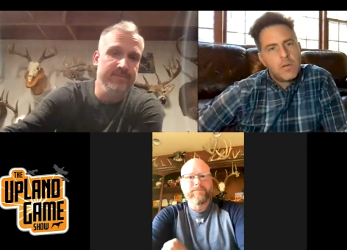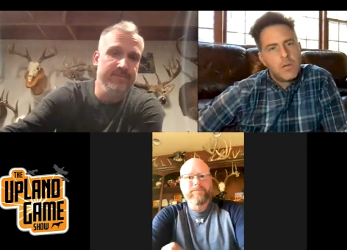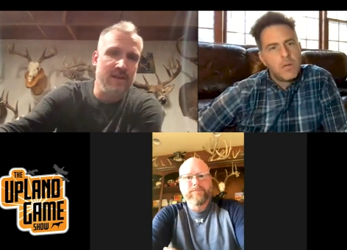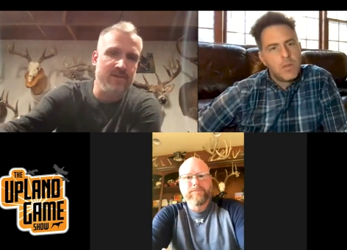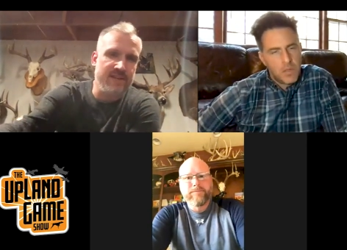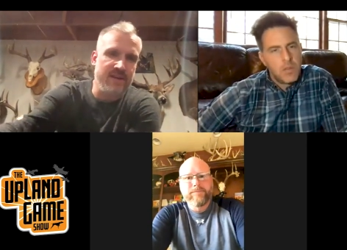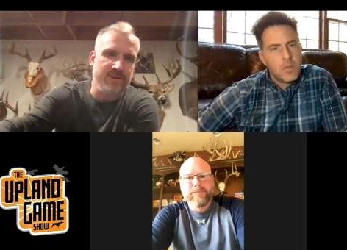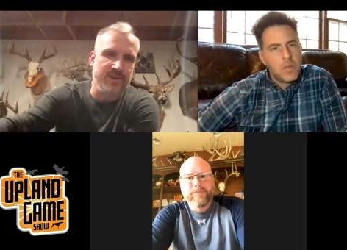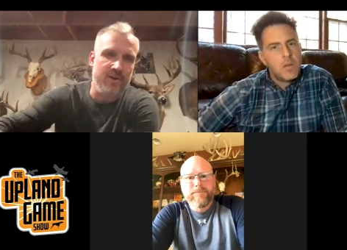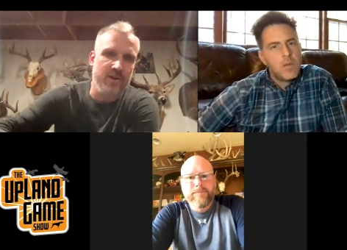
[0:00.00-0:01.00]
Speaker 1: out in South
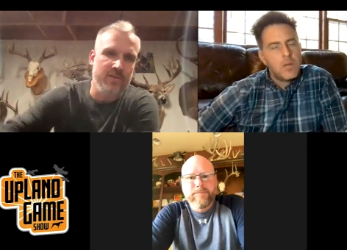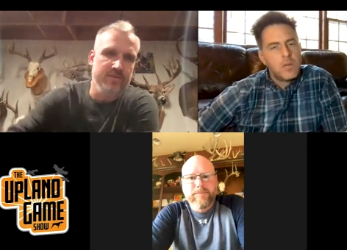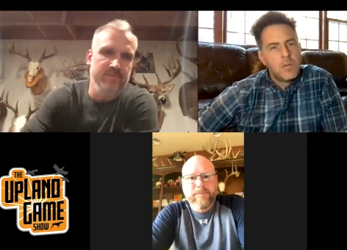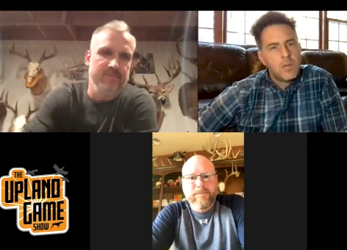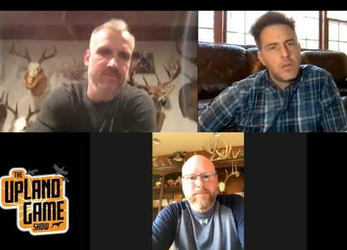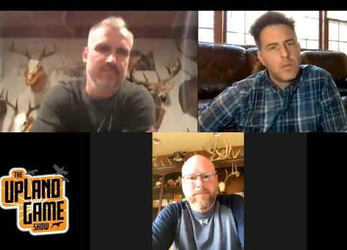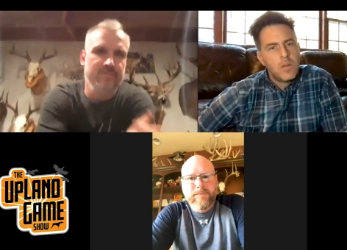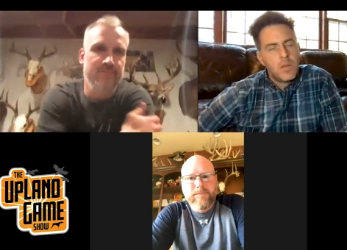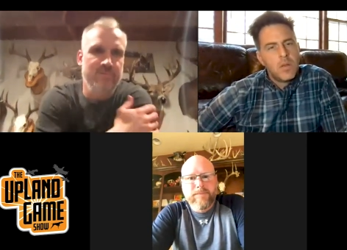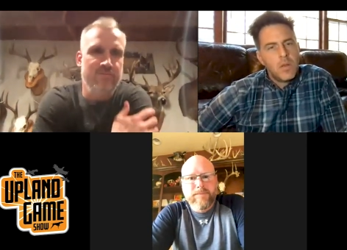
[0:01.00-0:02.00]
Dakota,
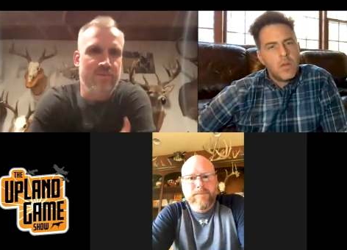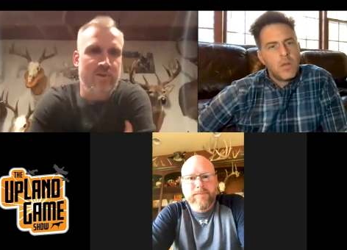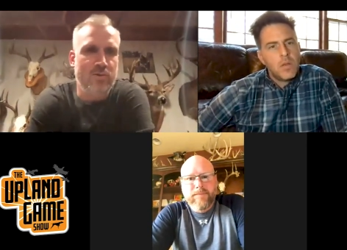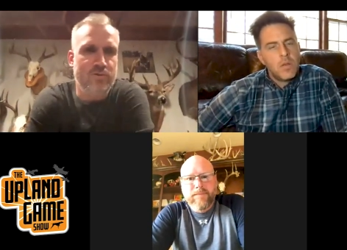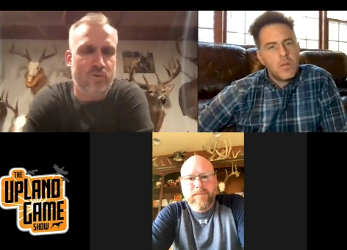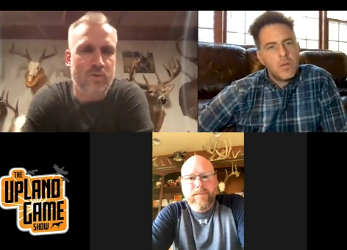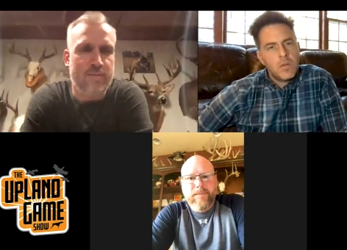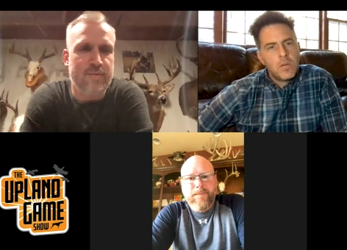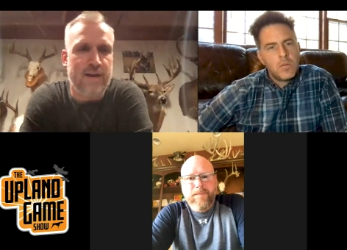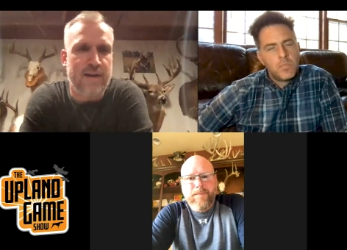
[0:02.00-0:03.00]
followed shortly
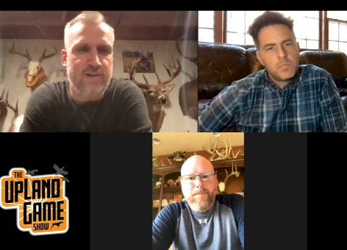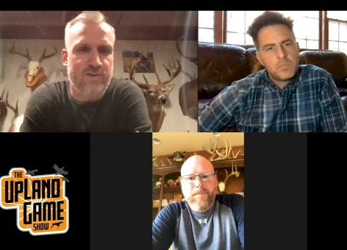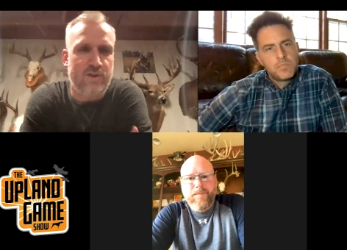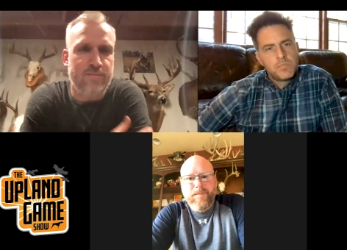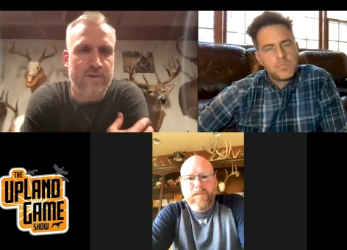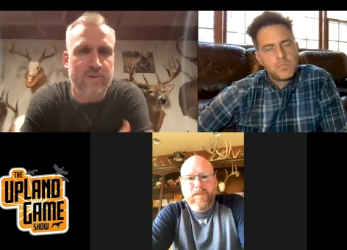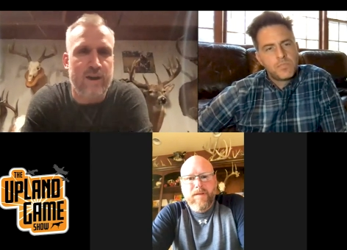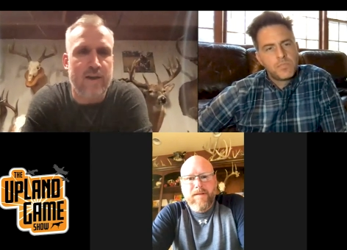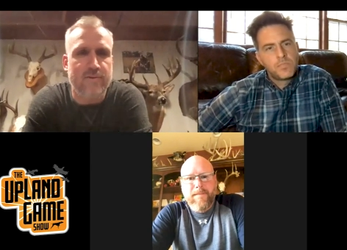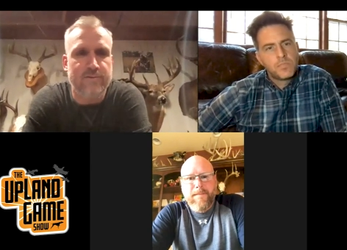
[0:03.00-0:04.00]
by sharp-tailed
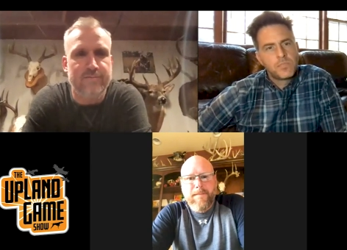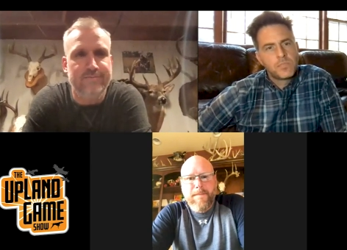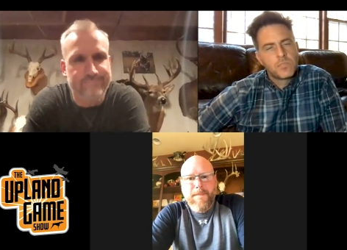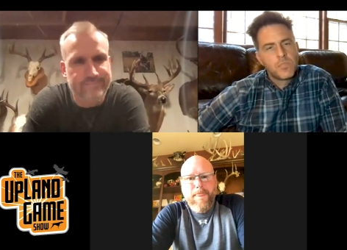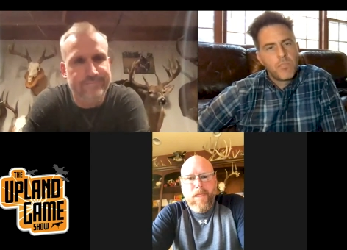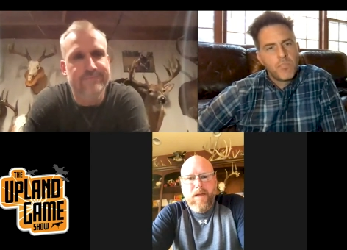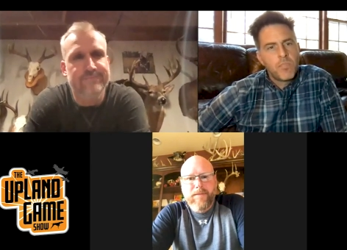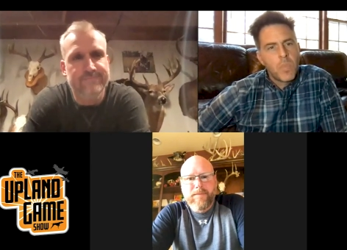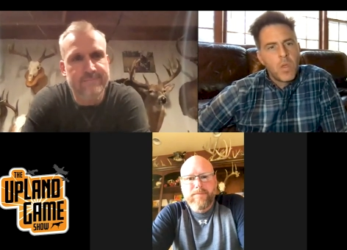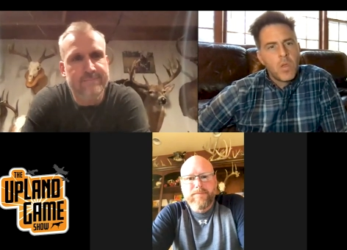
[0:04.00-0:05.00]
grouse.
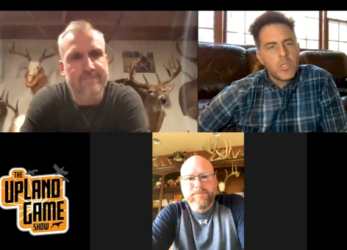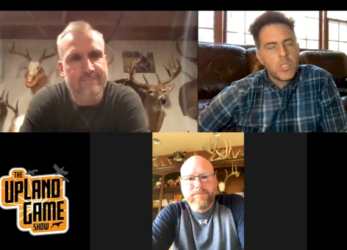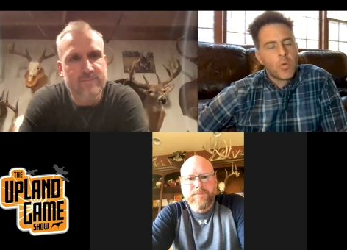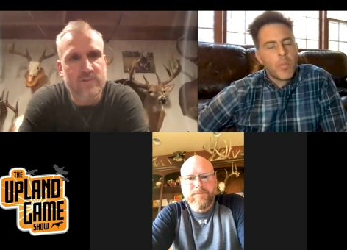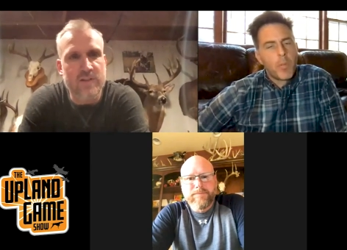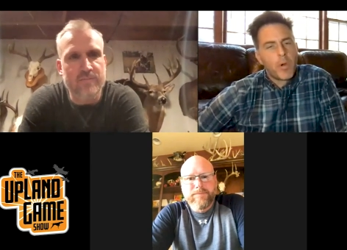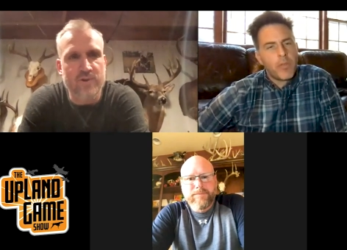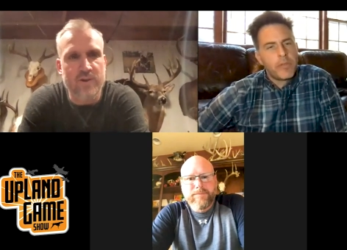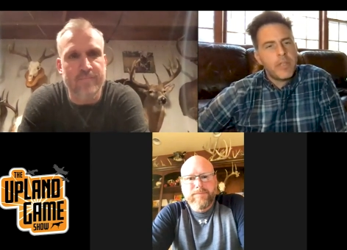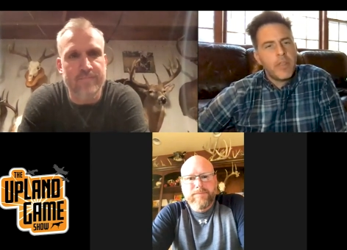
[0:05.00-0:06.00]
You
Speaker 2: remember the,
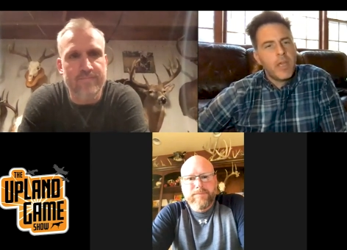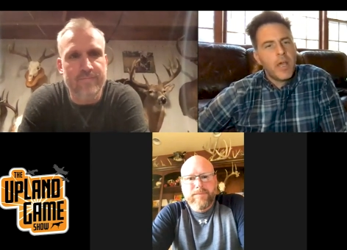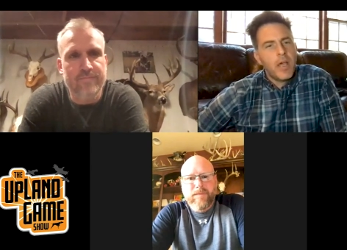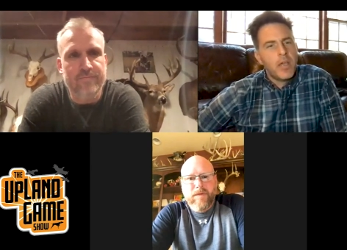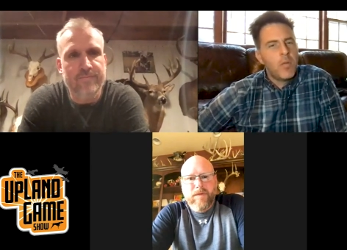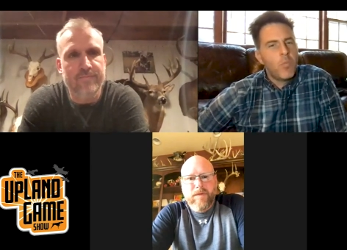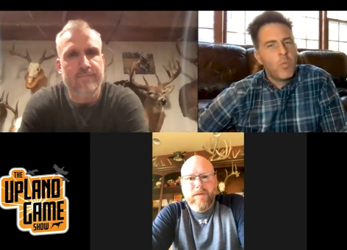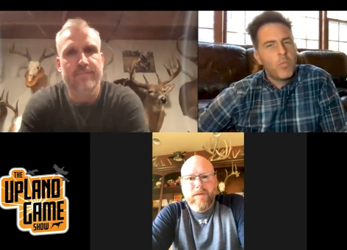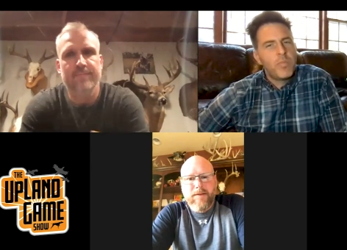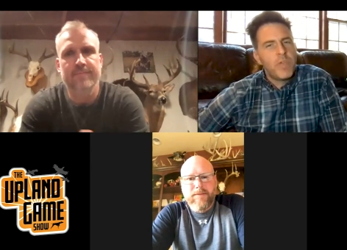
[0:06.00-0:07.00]
the uh,
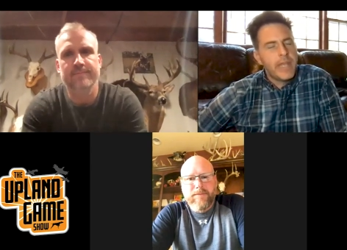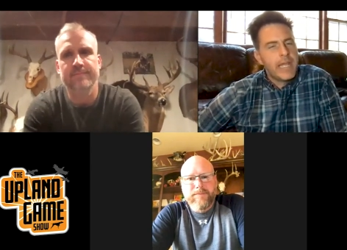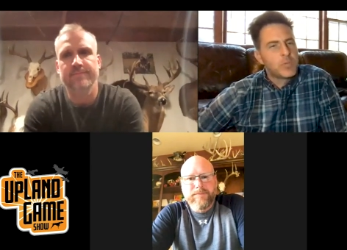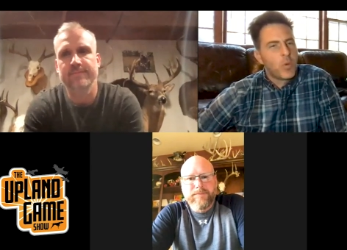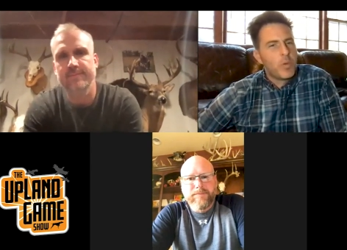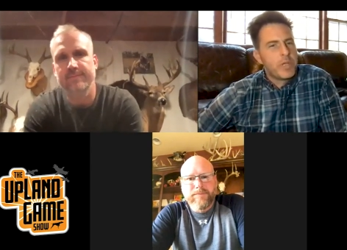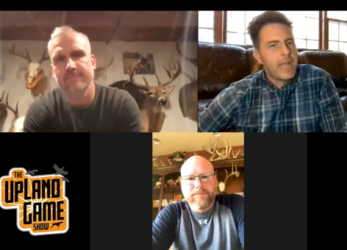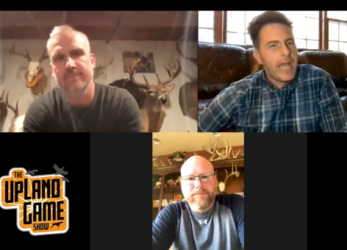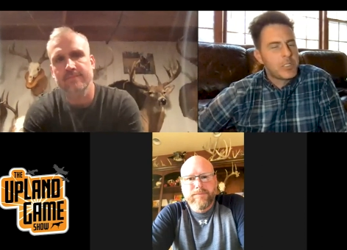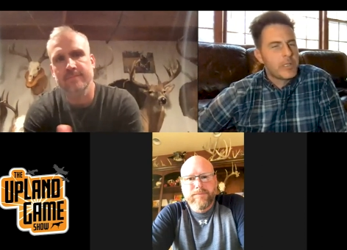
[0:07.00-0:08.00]
the days when we could
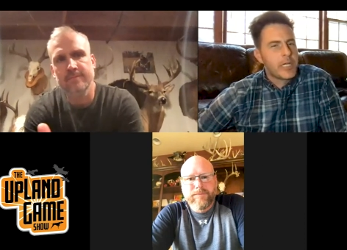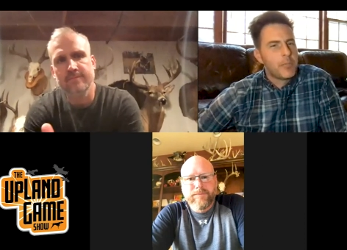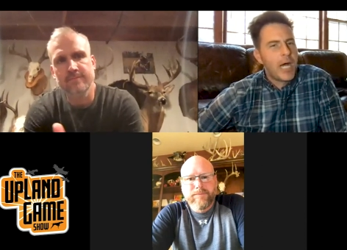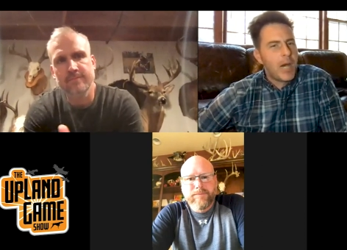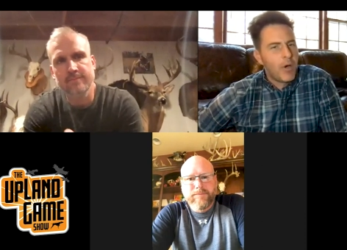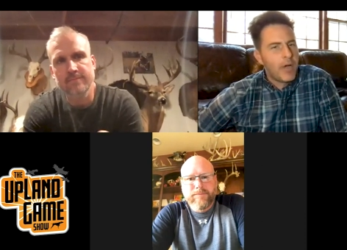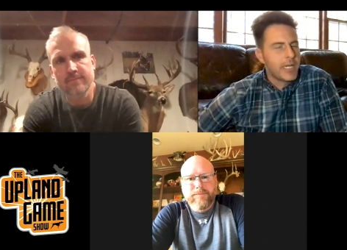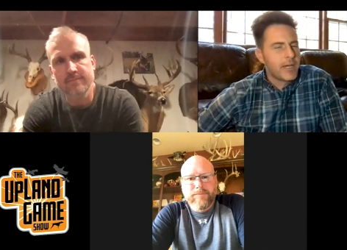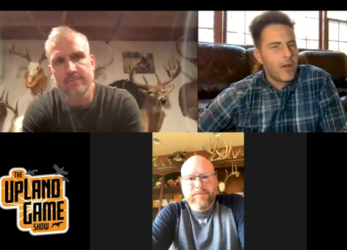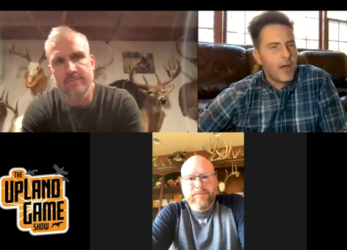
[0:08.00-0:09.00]
actually hear Bob White
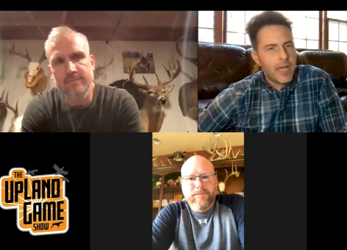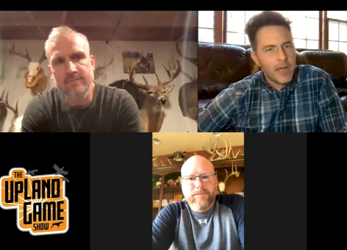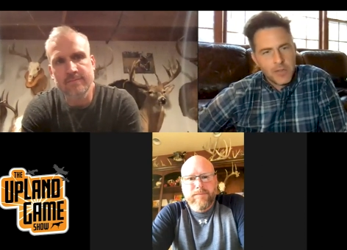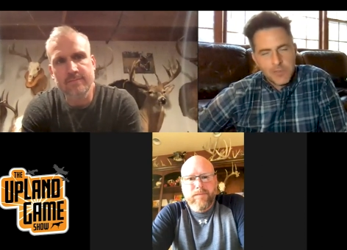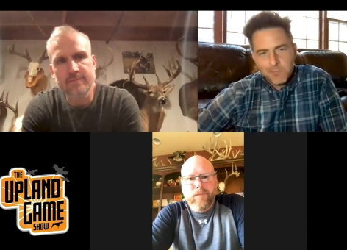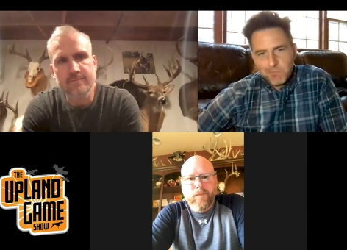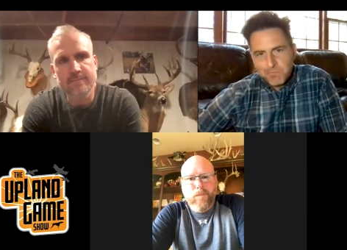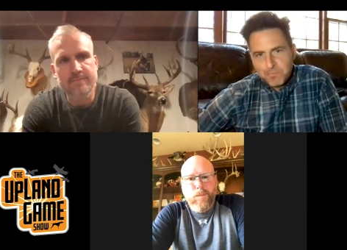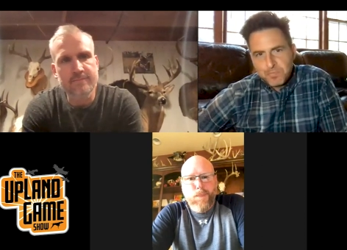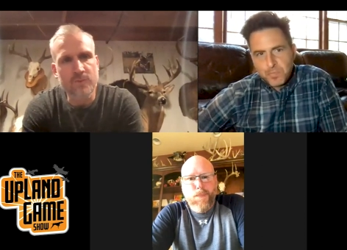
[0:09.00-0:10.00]
here in Ohio?
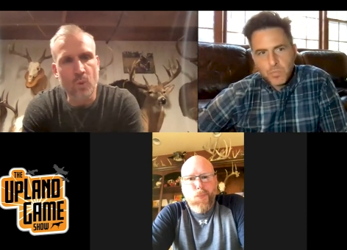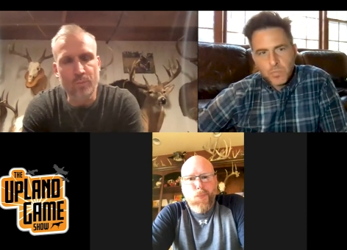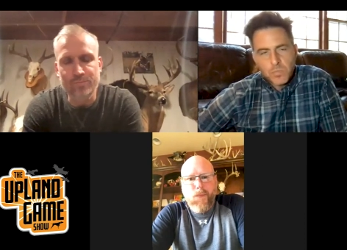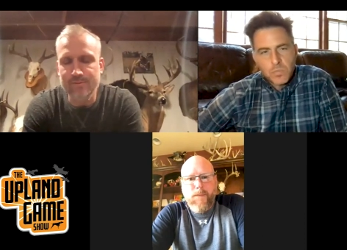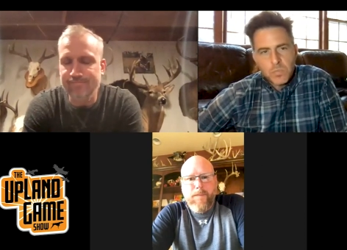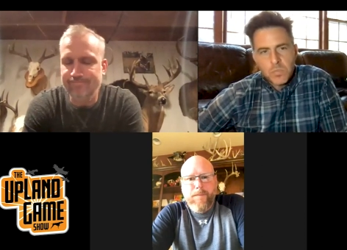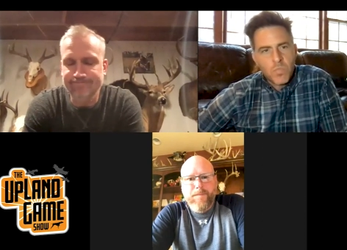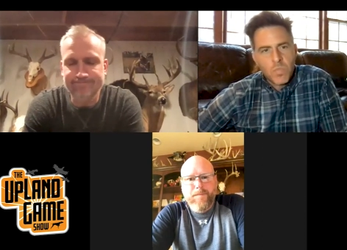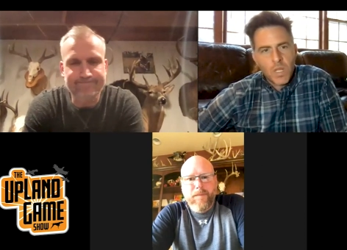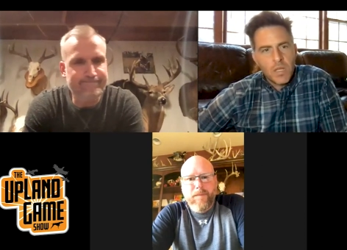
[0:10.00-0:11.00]
Nope.
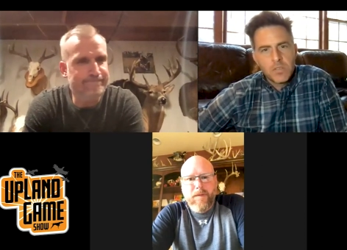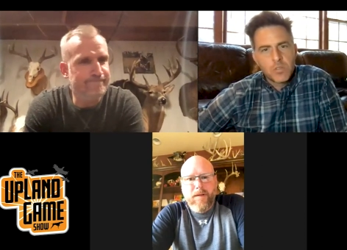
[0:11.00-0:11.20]
It's